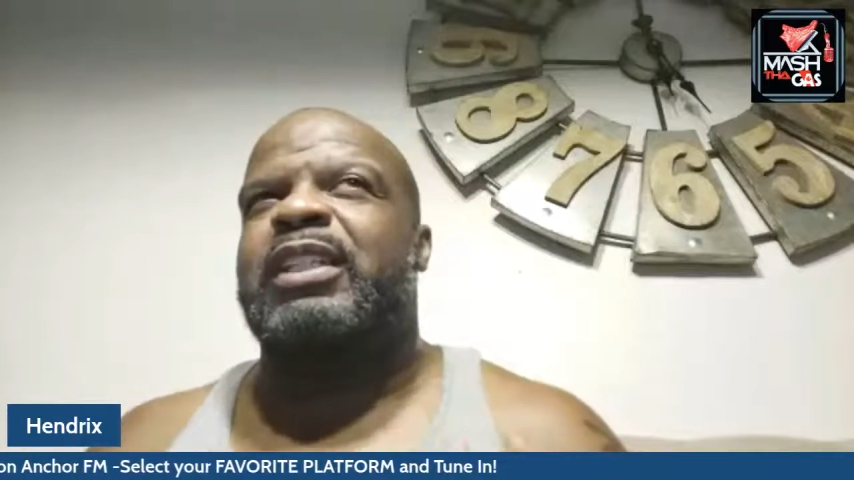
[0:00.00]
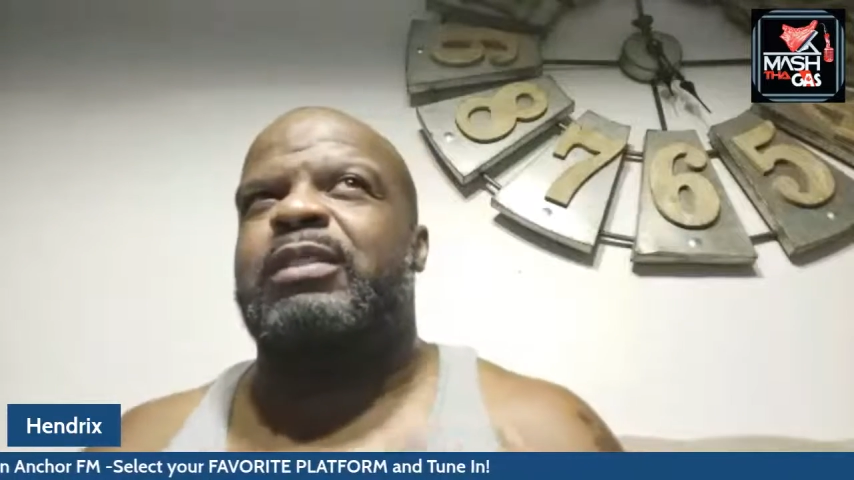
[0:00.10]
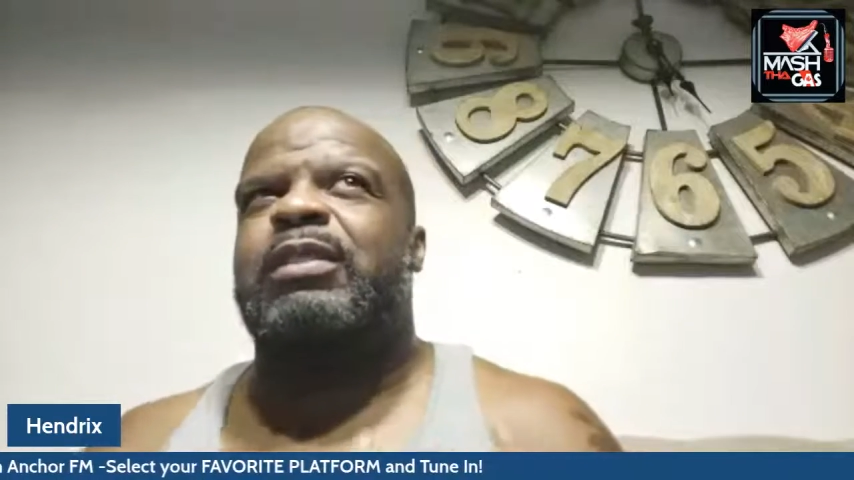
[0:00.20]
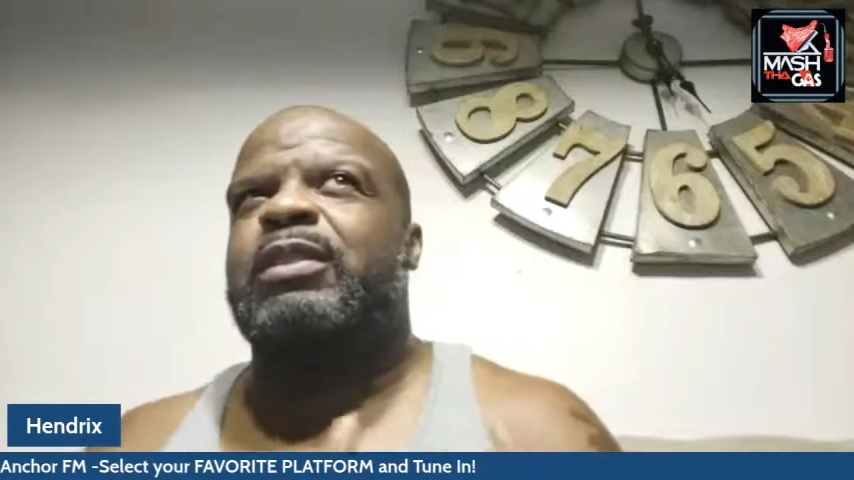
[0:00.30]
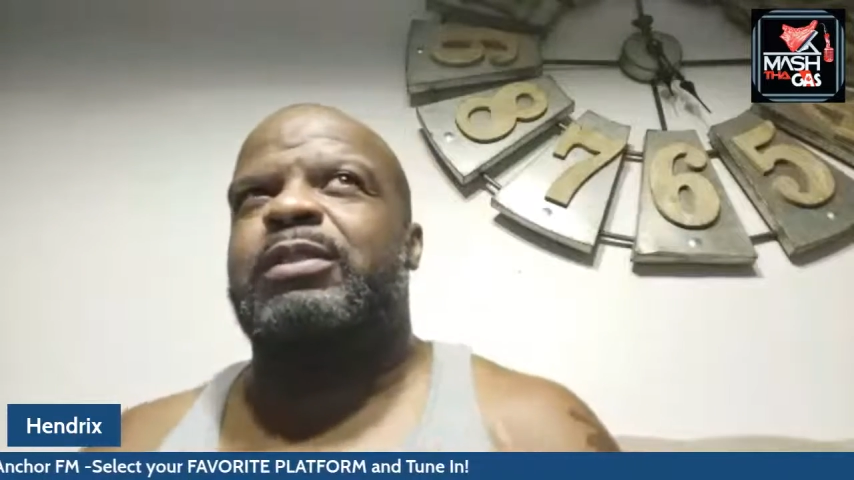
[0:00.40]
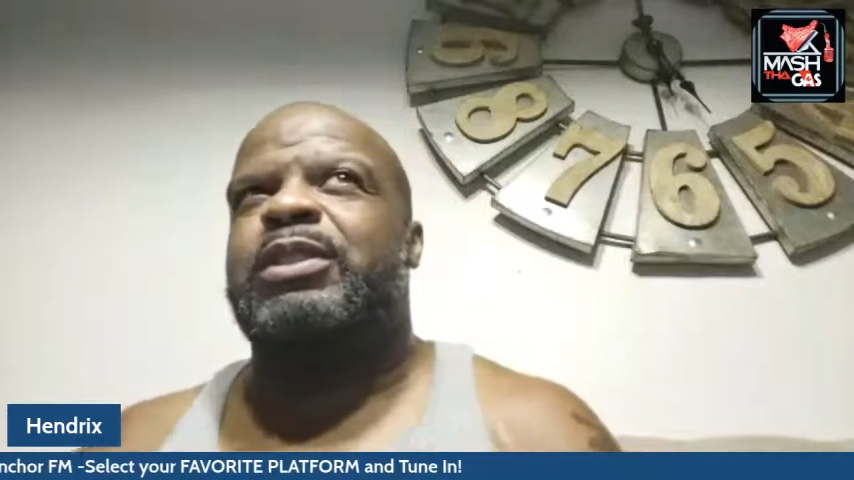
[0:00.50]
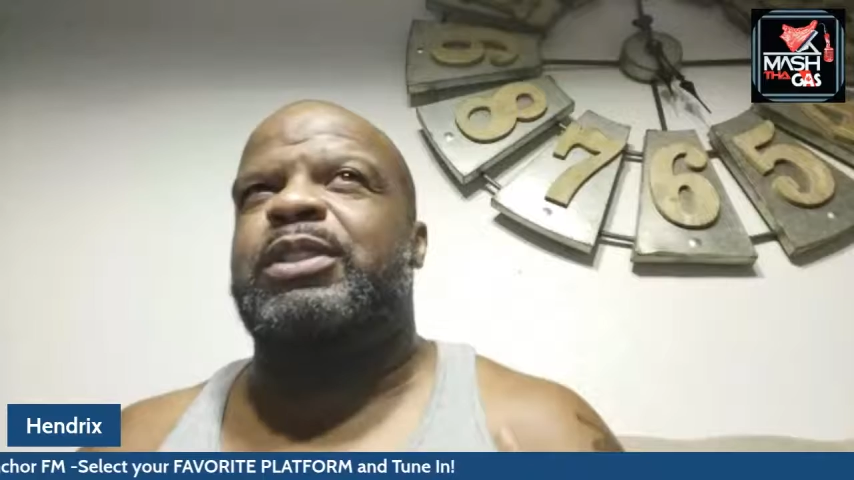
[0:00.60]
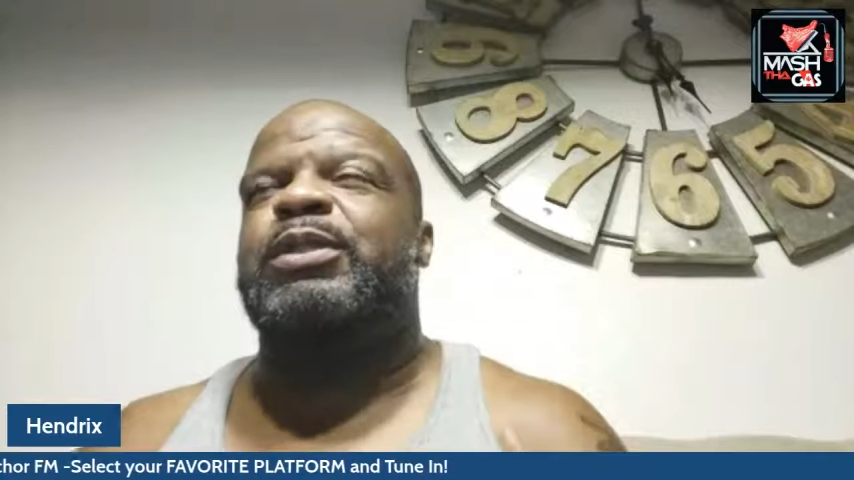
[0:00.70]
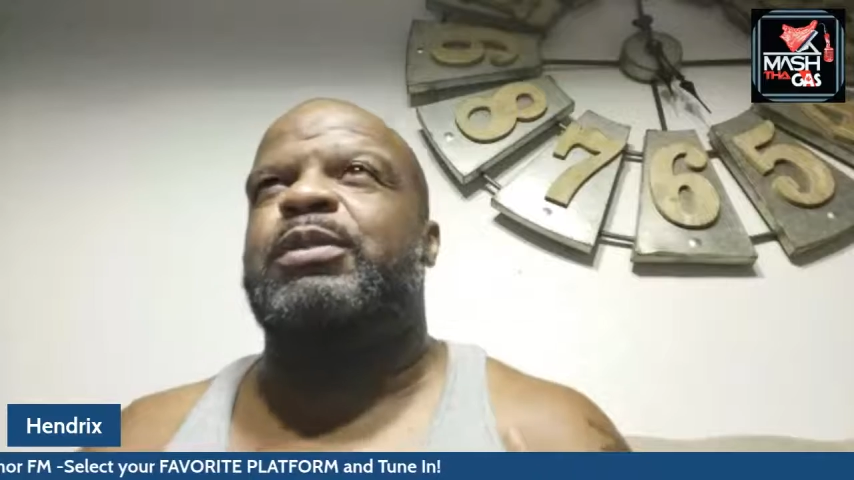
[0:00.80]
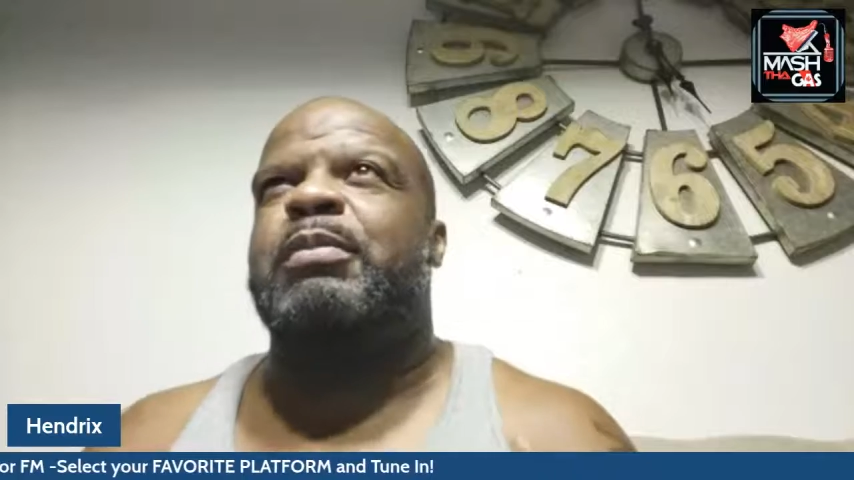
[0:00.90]
introduced
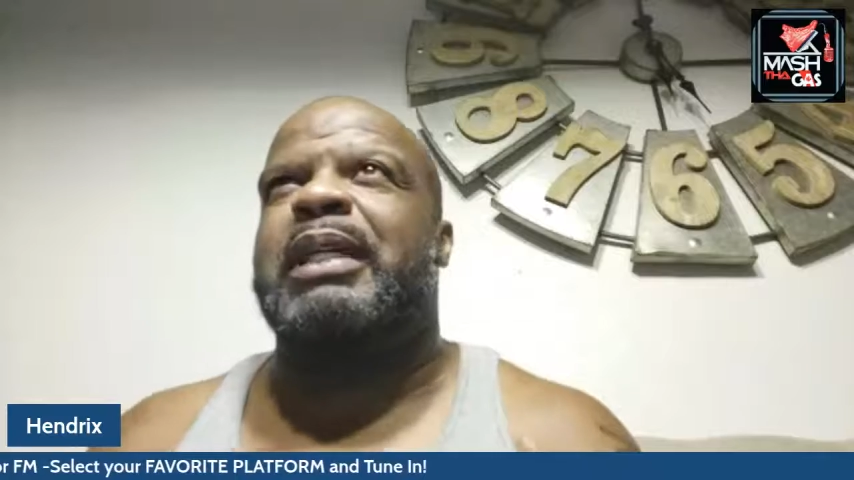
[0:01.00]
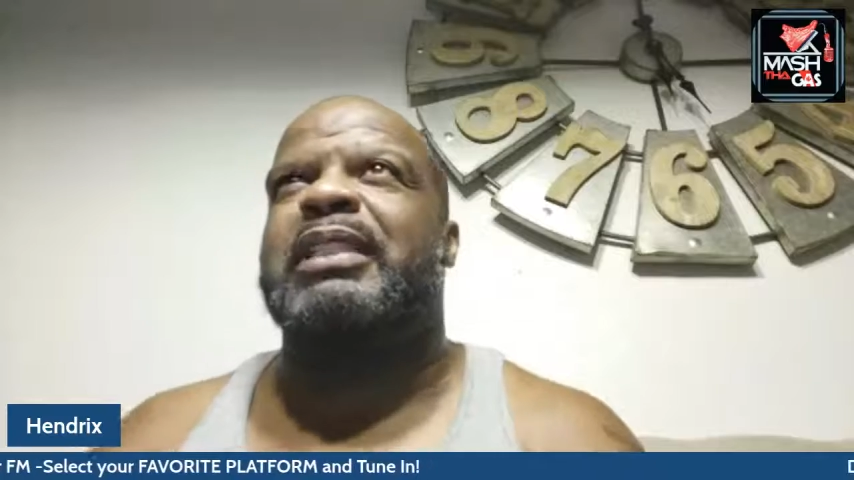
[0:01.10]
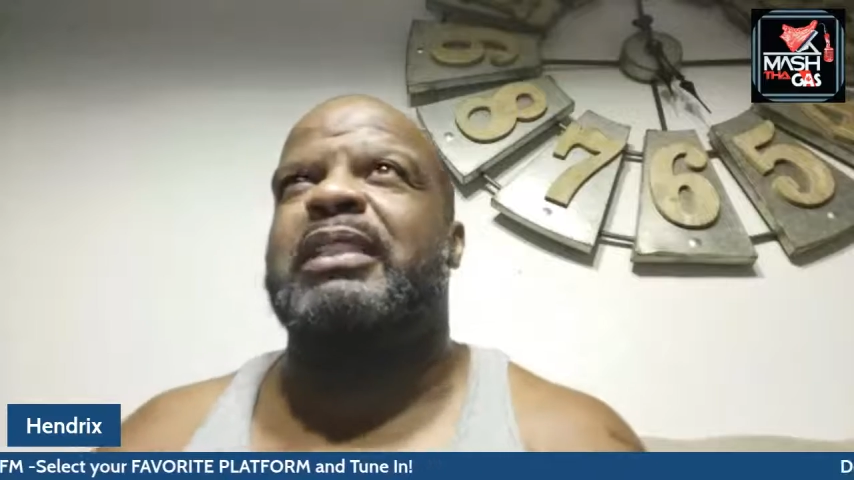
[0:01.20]
to my